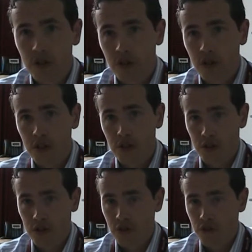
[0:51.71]
is
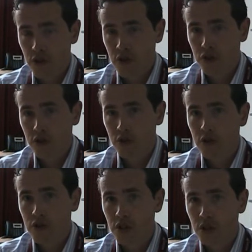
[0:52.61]
focused on
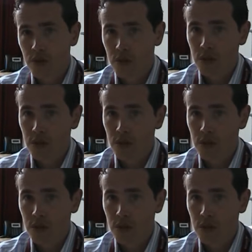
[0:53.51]
also,